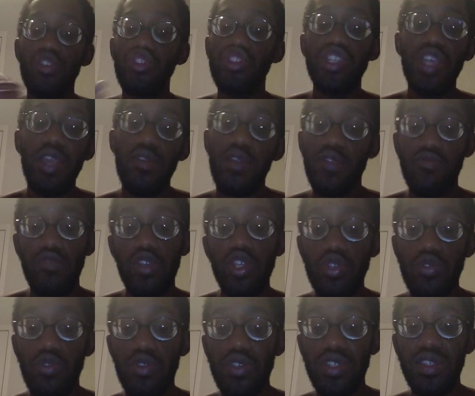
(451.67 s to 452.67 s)
you're sharing
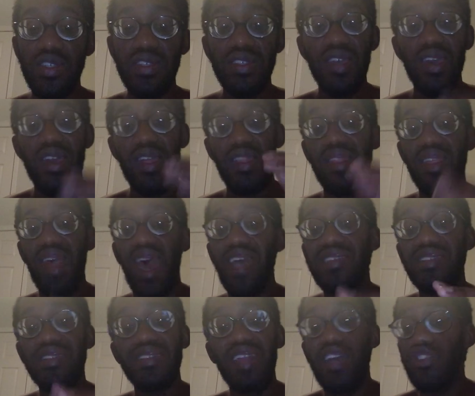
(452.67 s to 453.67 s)
resources,
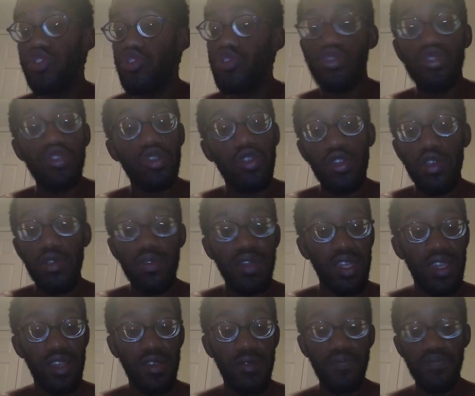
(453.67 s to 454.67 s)
that's not your
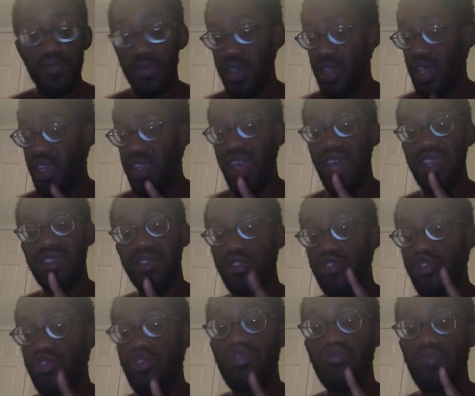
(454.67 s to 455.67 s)
security. And that's a
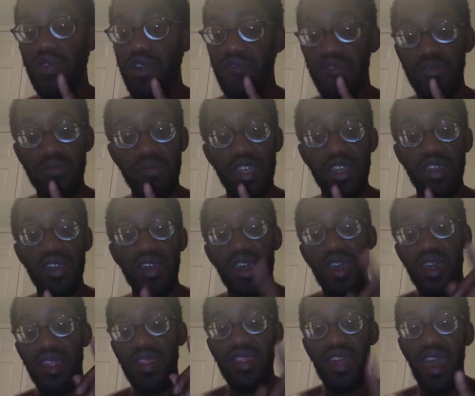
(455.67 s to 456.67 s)
huge one for me.
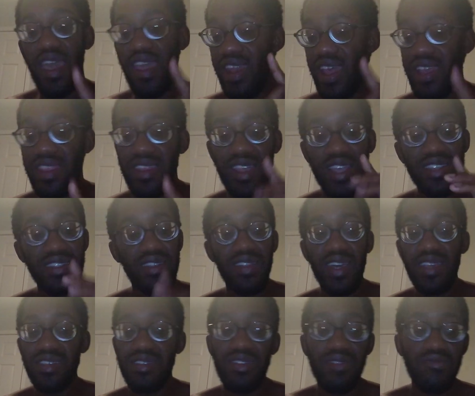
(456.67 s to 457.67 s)
And I think that's a
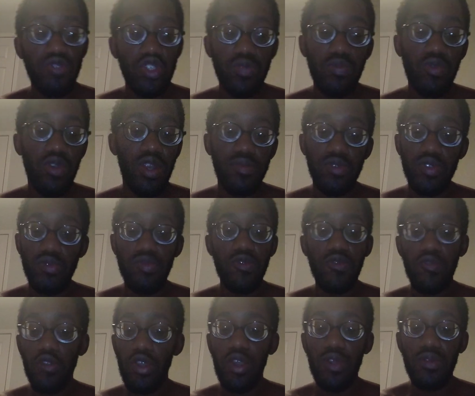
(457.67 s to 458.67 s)
lesson of this morning. We
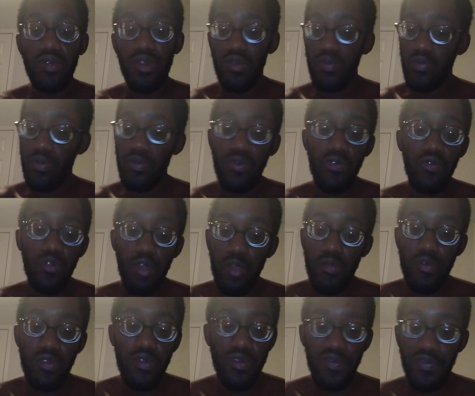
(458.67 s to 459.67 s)

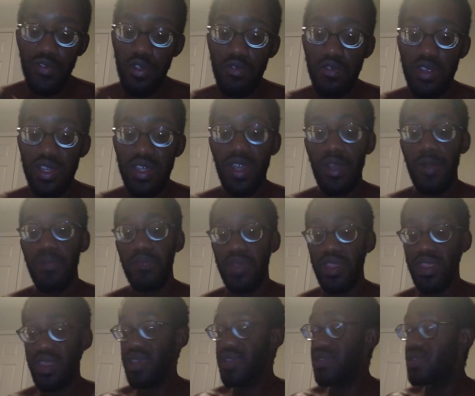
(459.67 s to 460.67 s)
moving forward.
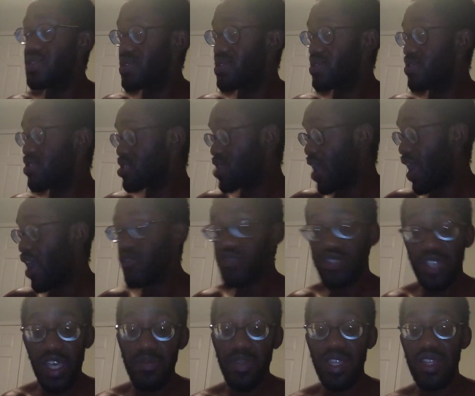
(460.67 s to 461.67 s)
This
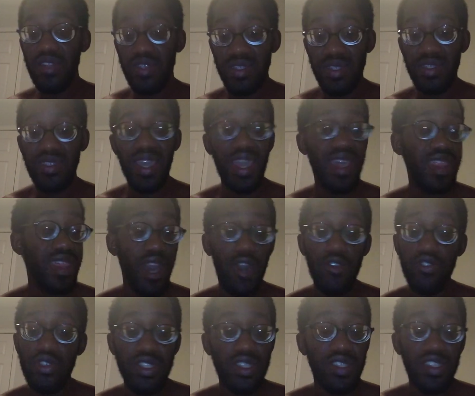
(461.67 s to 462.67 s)
house I'm in. This is 8th
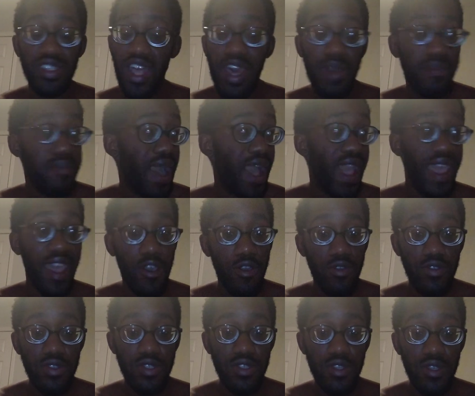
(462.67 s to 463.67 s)
house. This is not my
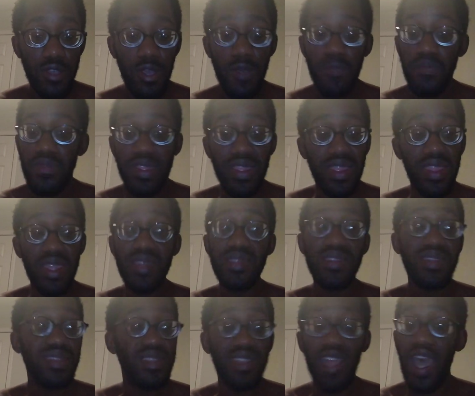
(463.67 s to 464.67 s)
house.
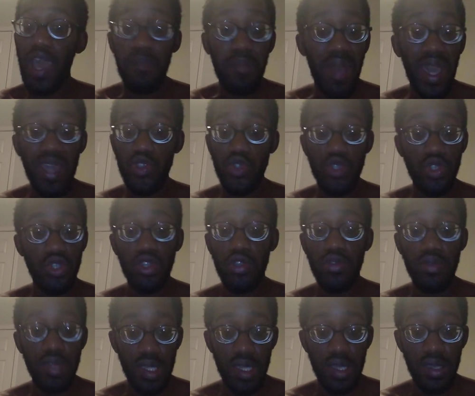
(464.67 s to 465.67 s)
This is not my
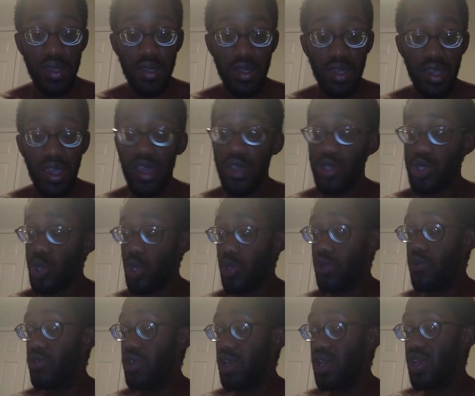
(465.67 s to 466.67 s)
security.
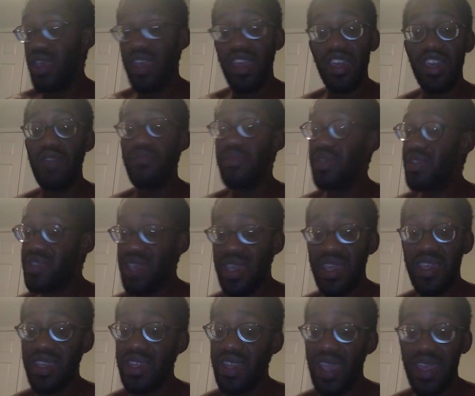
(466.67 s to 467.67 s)
So it can be
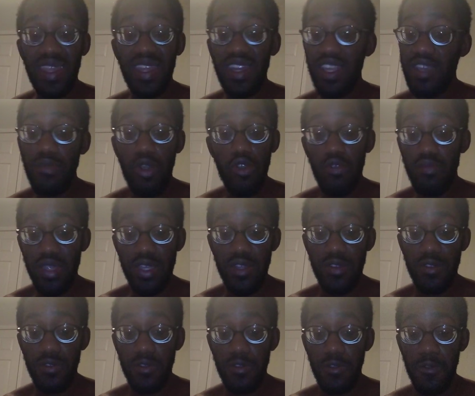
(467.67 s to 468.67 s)
taken at any moment.
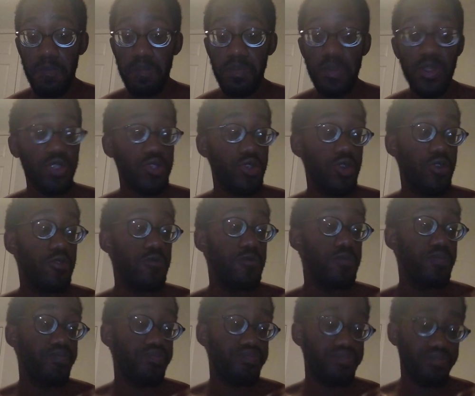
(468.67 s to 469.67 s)

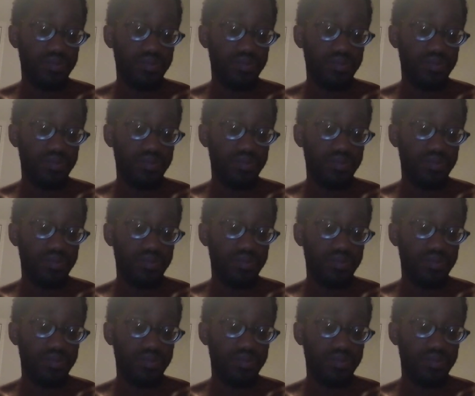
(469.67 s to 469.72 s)
So